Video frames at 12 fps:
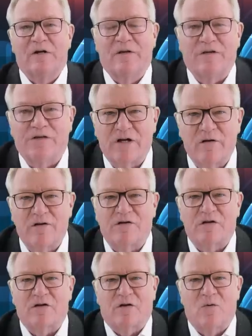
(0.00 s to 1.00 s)
The series
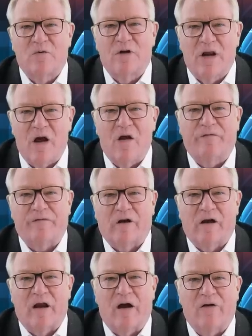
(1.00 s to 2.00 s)
is called Laughter
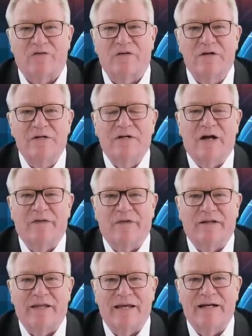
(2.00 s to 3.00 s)
Class. And
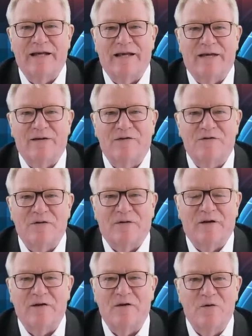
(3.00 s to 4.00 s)
the deal is
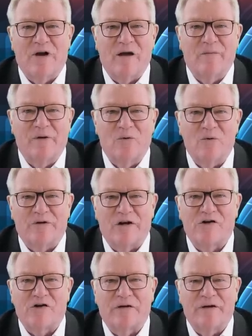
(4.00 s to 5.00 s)
that you come and
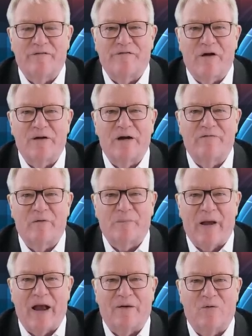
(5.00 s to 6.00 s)
audition in front of a
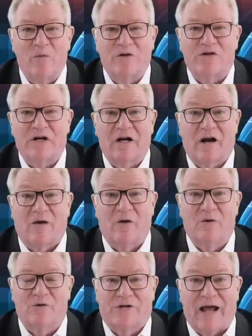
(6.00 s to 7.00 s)
panel, which
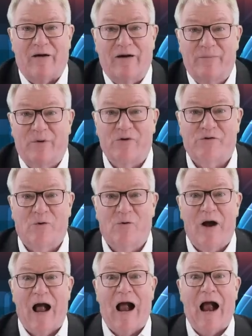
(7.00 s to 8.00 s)
includes Gary
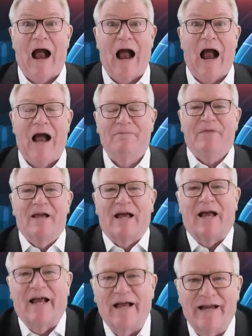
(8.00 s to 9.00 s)
Bushell,
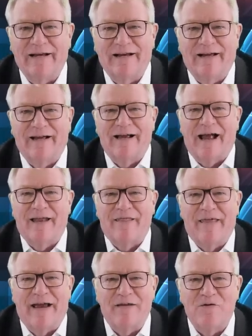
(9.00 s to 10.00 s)
and
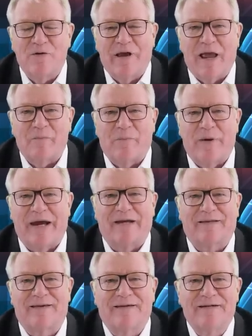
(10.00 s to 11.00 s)
then you get
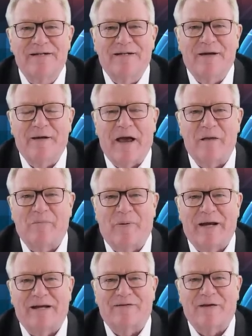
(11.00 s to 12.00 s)
picked. You get
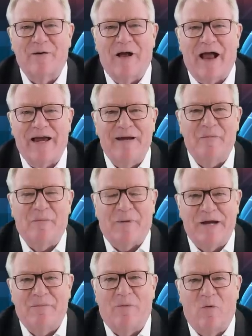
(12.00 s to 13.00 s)
picked. So 8
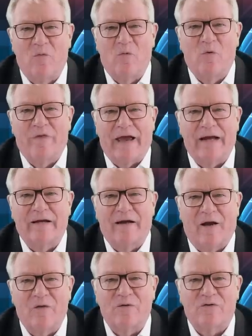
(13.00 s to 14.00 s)
people will then
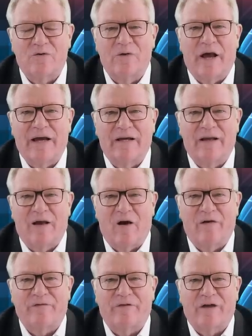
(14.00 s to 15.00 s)
go to a
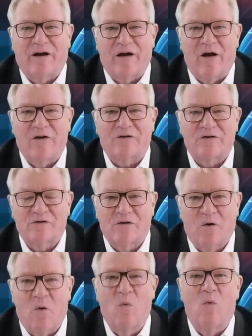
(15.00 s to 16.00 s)
laughter class
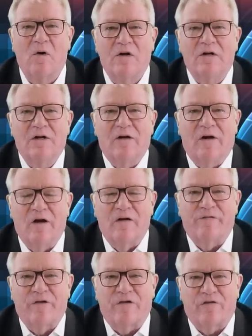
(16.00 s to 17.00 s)
school
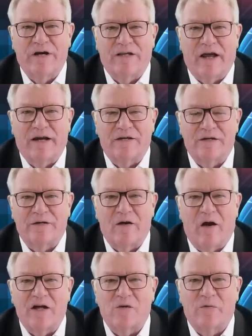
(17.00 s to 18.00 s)
for 3 days and
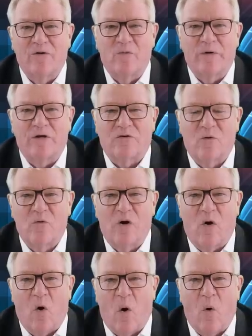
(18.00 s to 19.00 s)
nights where you'll be taught
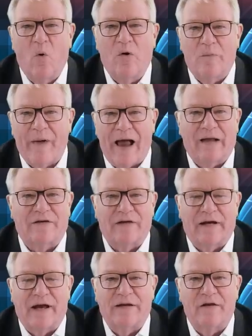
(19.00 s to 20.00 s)
all about
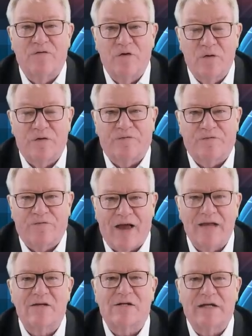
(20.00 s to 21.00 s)
it. And if you
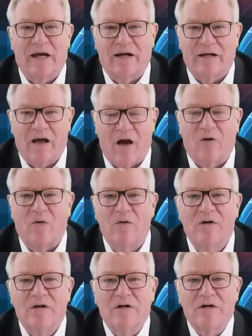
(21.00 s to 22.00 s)
fancy a
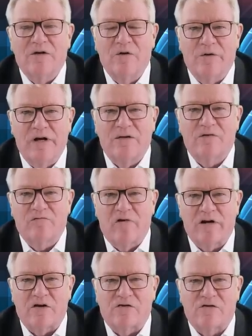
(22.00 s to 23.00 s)
go, you need to
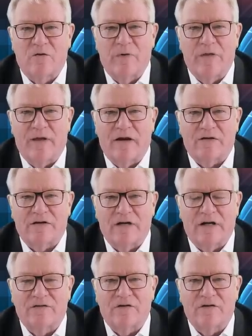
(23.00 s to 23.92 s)
register with us here.